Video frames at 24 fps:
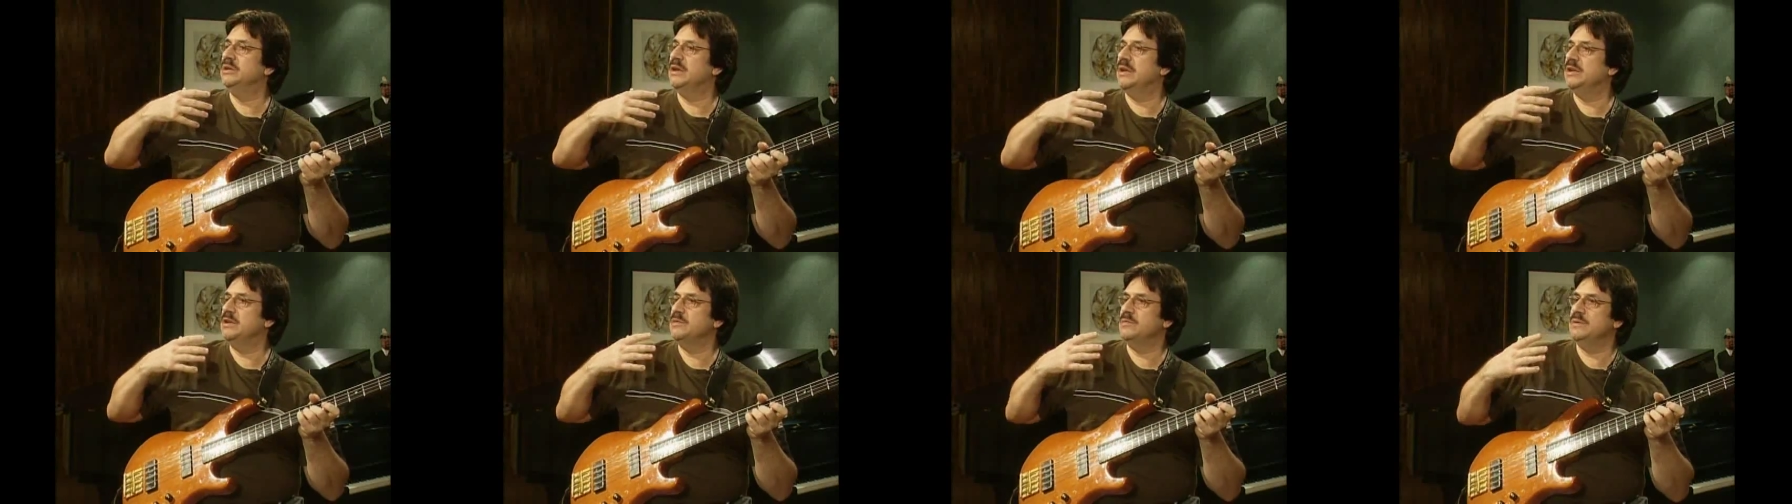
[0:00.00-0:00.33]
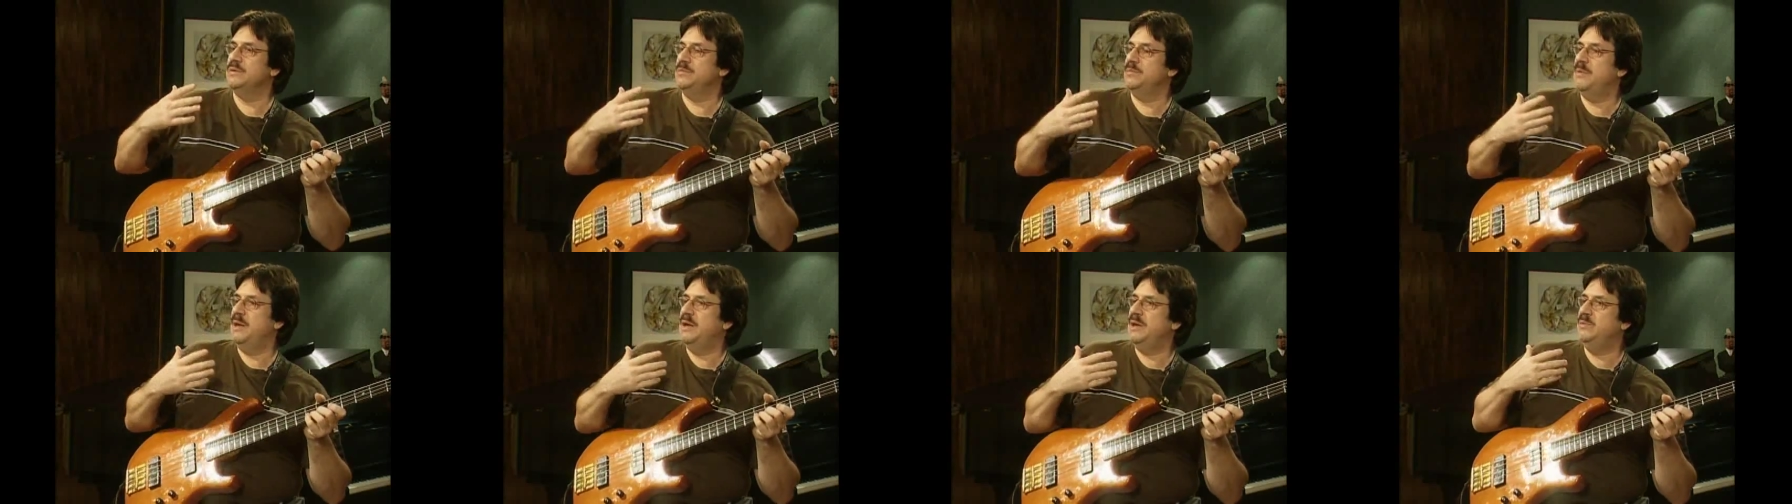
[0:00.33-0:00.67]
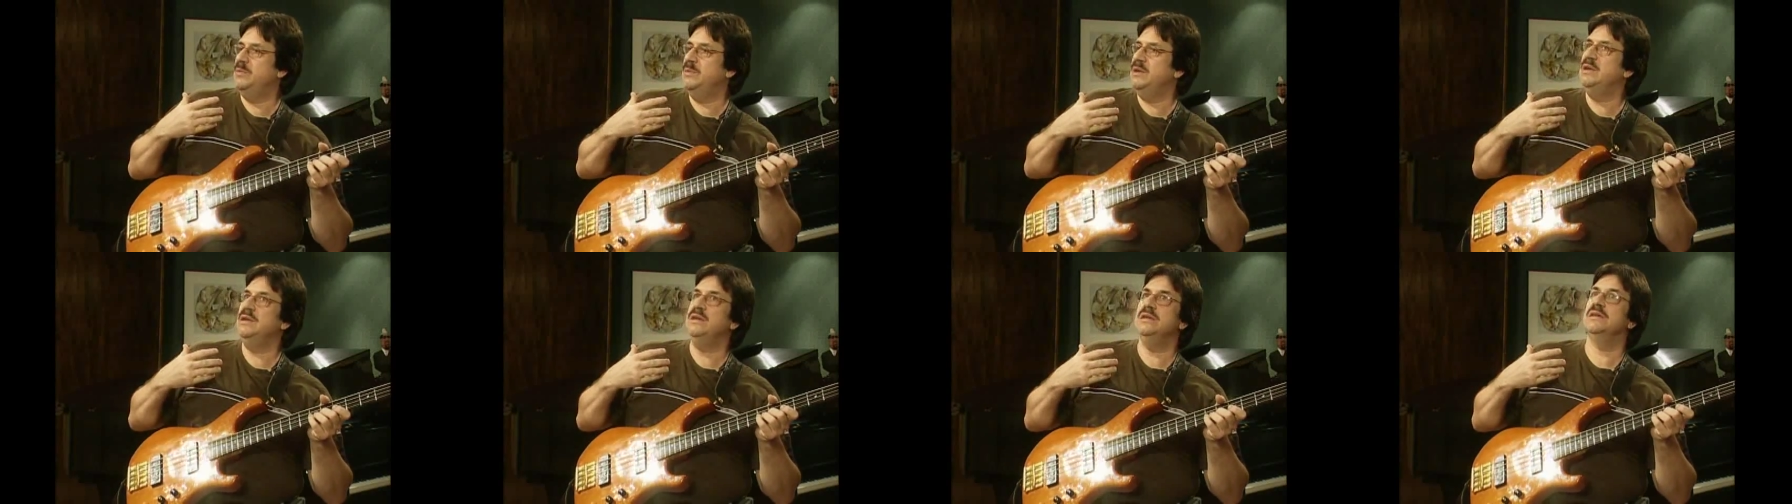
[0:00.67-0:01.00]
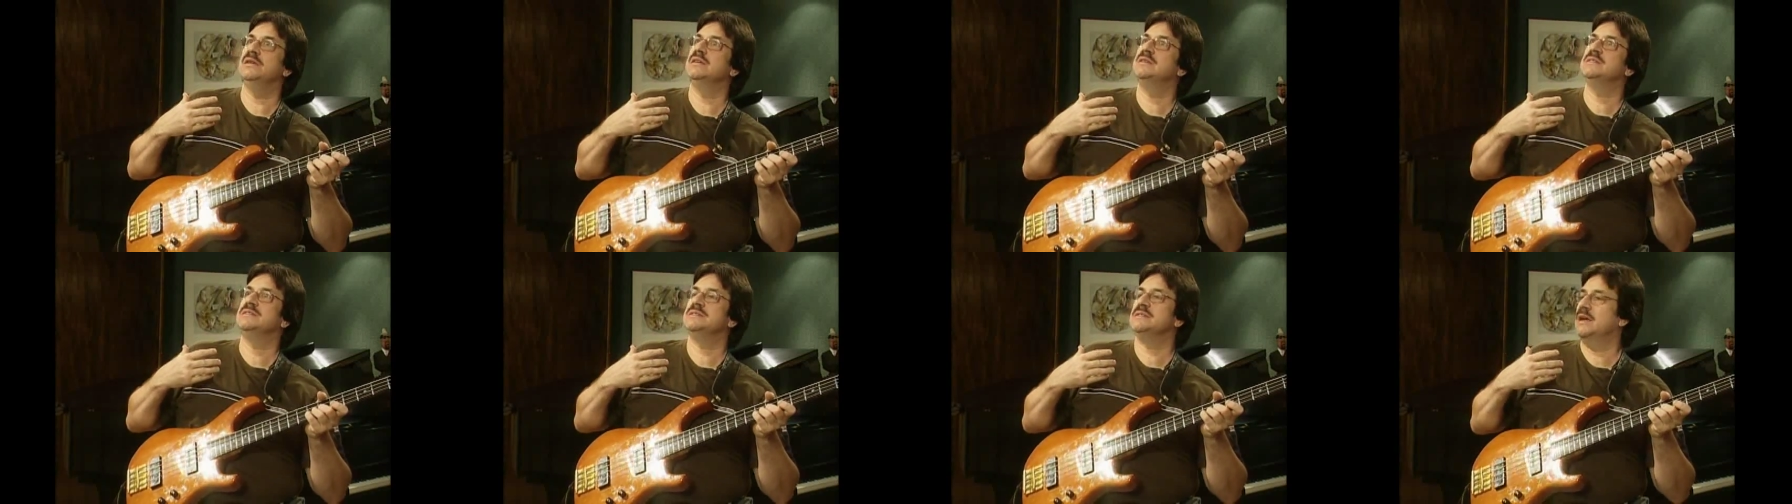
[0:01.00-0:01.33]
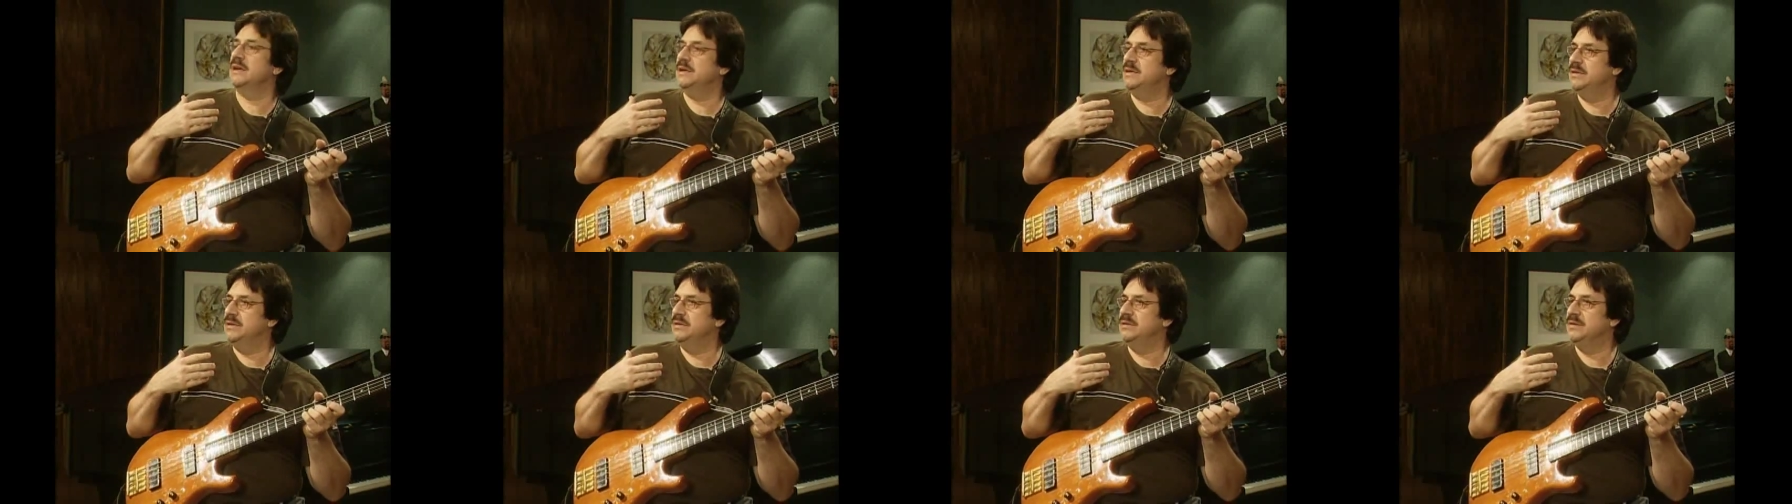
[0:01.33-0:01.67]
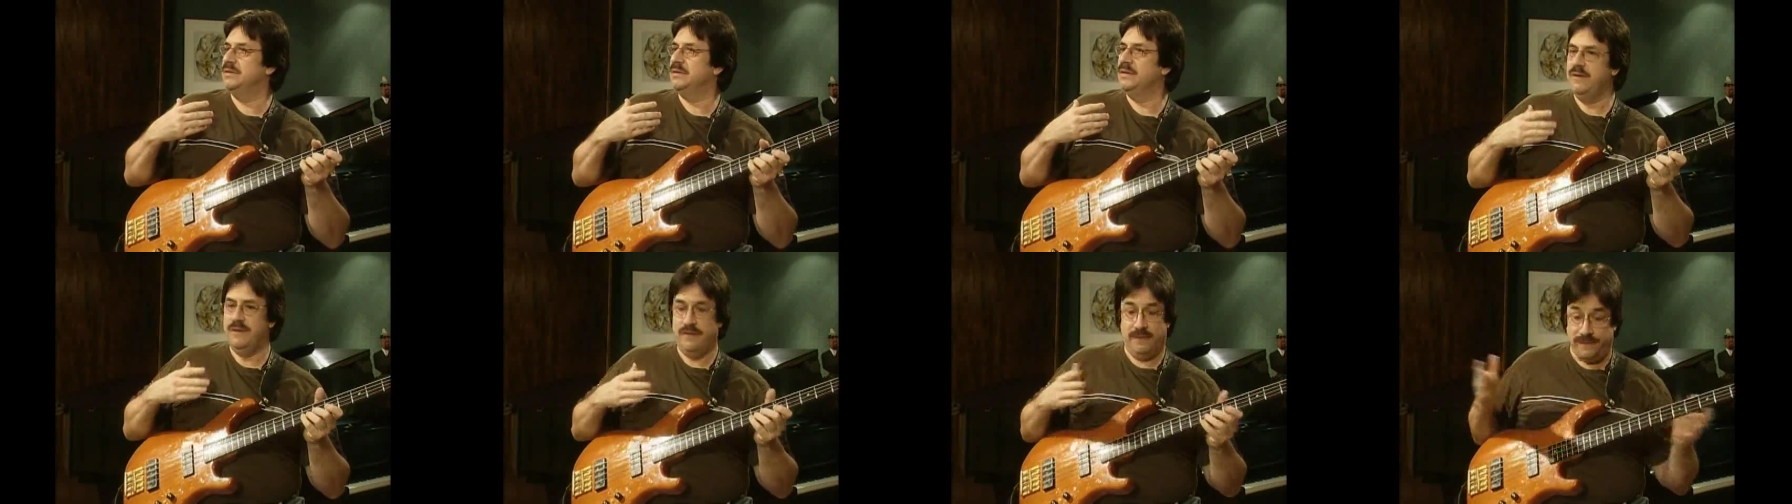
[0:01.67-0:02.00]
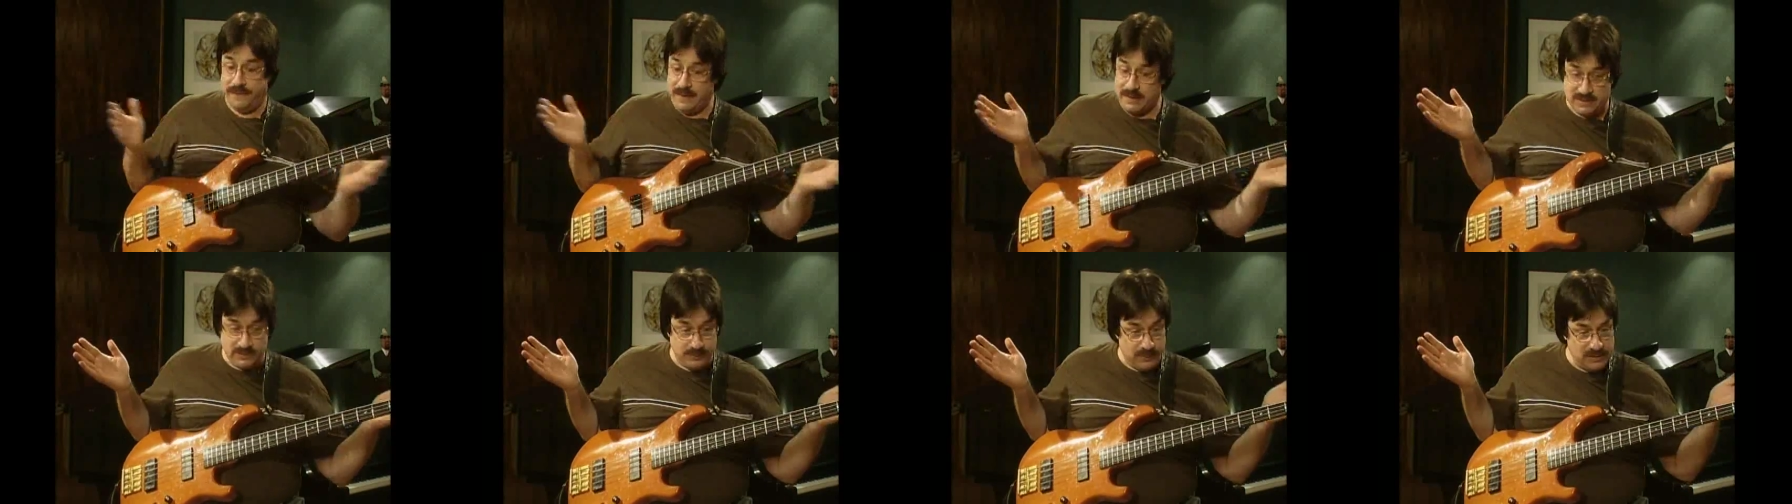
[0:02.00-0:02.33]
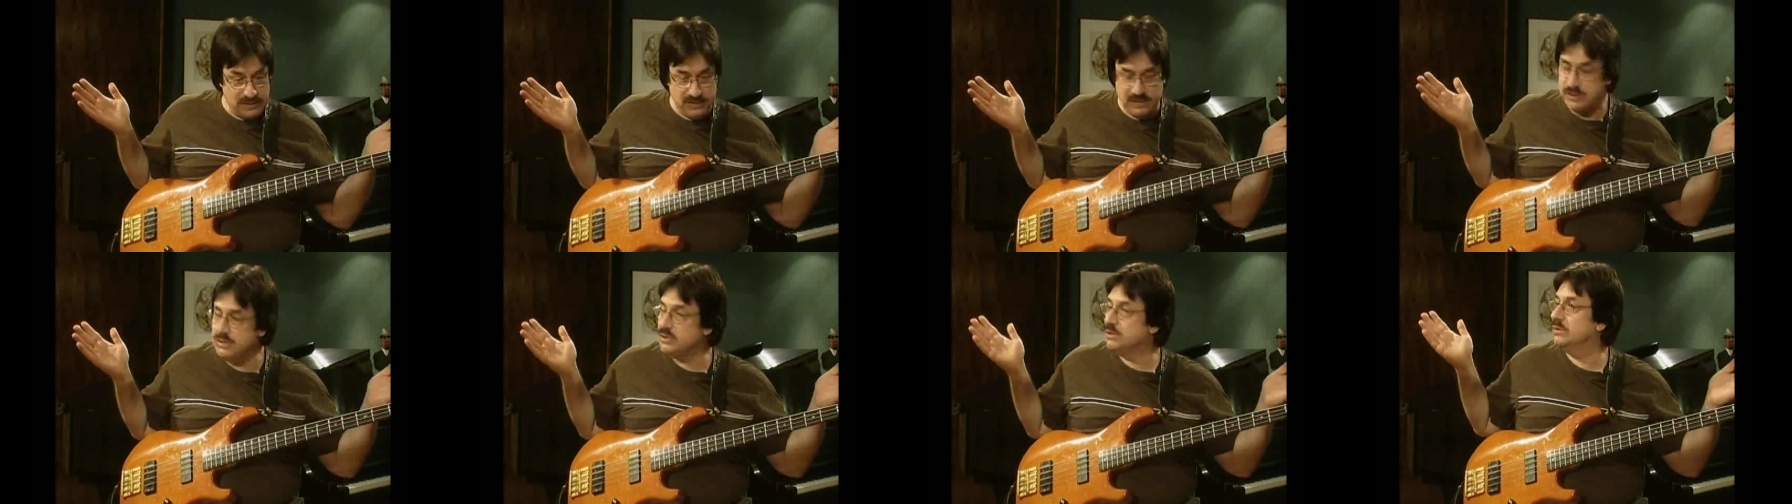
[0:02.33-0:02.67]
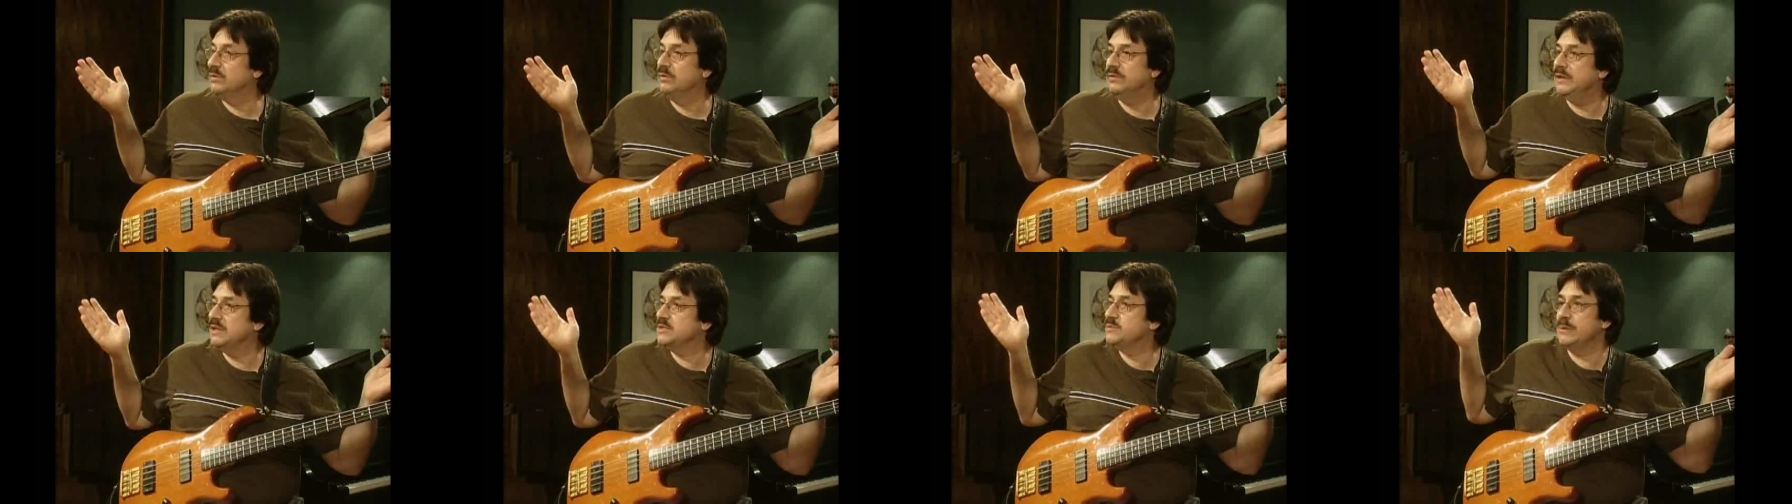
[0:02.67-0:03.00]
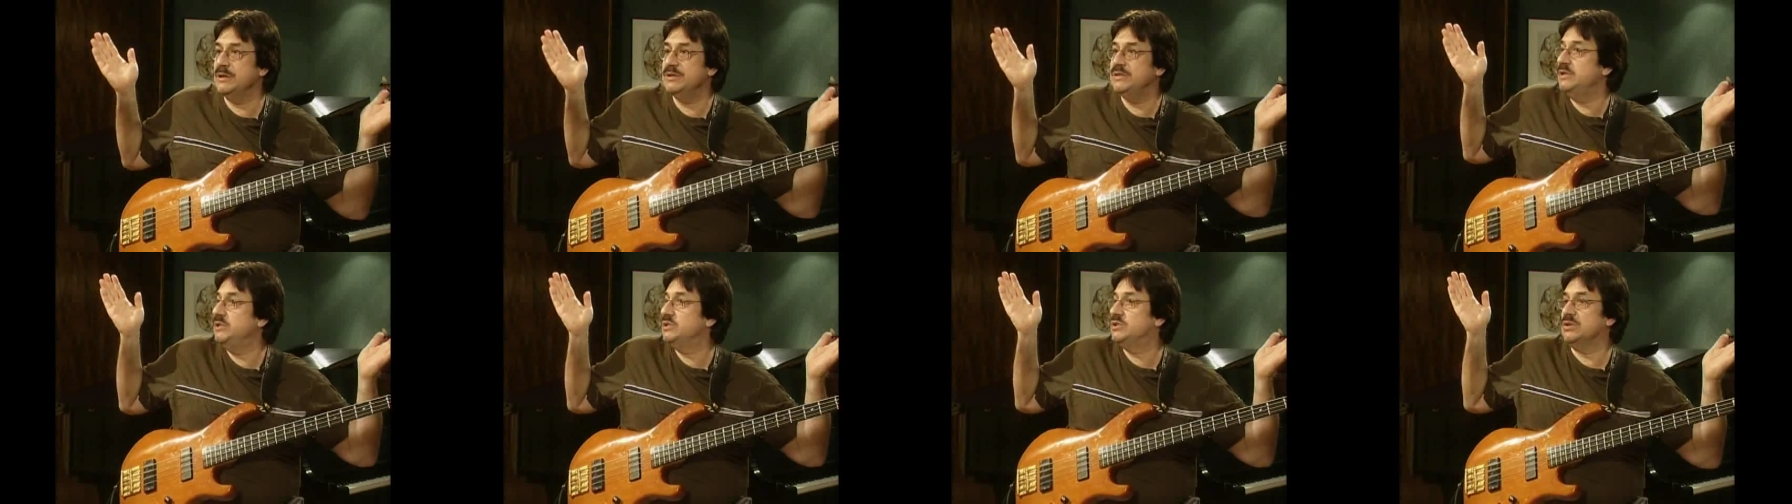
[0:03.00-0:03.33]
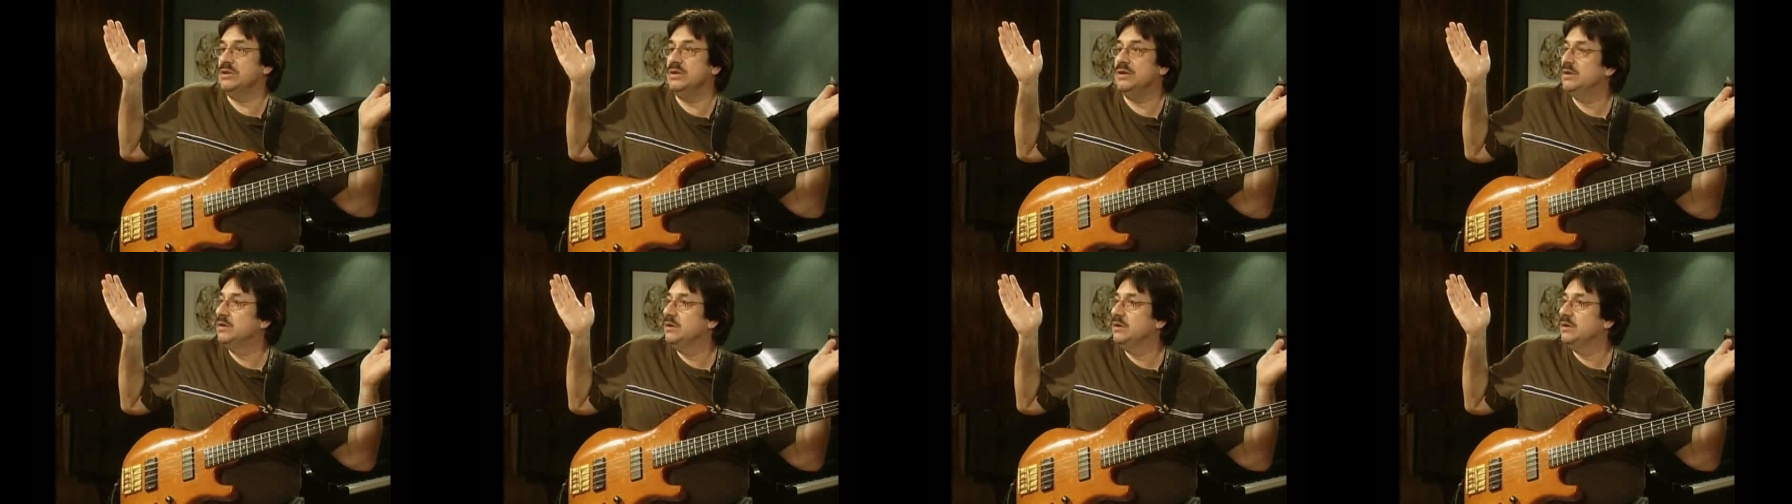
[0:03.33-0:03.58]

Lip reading: and it made me excited. That's my teacher. That's my teacher.